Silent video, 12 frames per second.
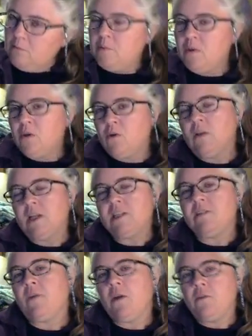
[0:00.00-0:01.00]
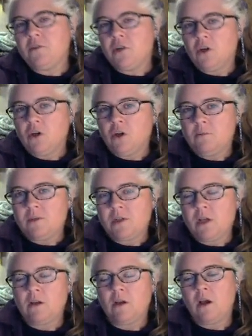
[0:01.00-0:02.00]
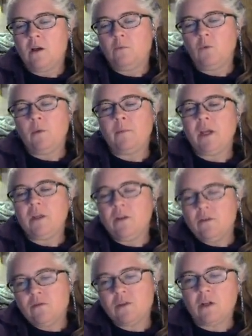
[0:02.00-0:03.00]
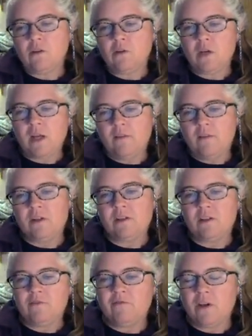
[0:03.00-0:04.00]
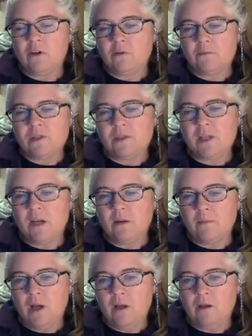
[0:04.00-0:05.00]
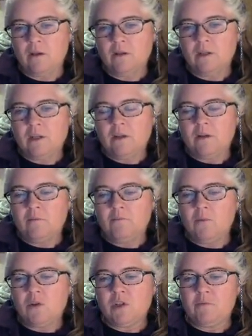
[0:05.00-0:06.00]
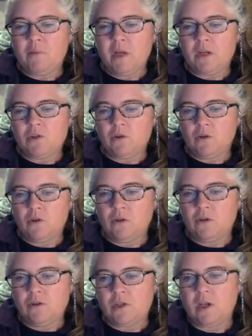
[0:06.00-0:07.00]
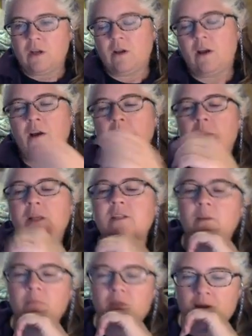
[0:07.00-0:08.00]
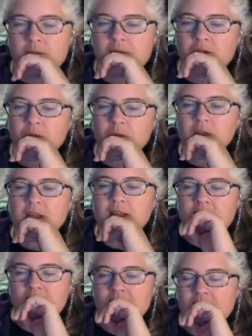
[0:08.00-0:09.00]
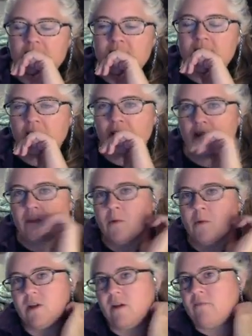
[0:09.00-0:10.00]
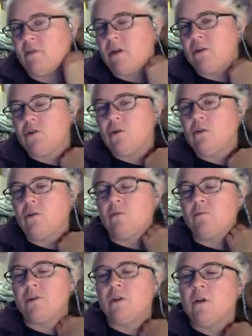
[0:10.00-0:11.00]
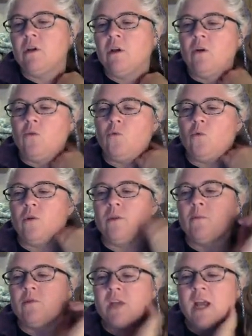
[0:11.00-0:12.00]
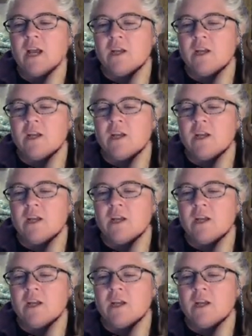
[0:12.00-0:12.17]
But there are lots of other terms we might use, including obviously film, cinema, motion pictures, and sometimes it's really easy to get stuck on the most obvious terms or the most